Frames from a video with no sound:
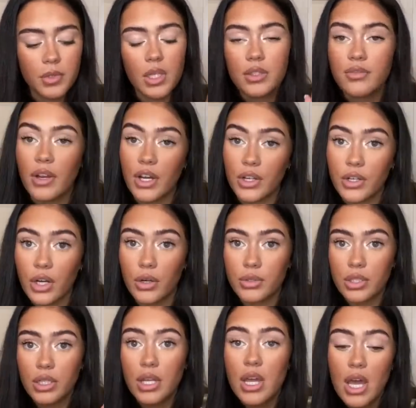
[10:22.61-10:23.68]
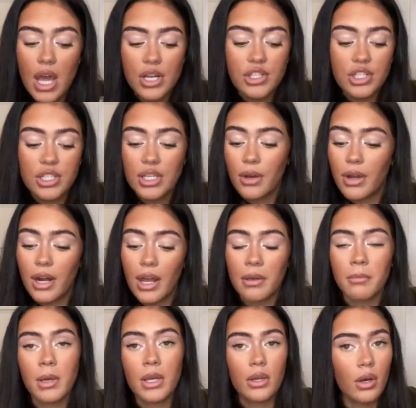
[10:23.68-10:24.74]
It's very golden. As you can tell, I like
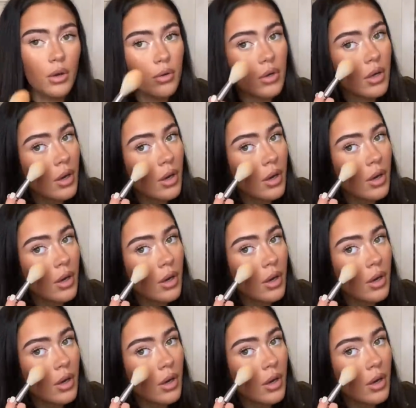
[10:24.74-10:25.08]
my golden.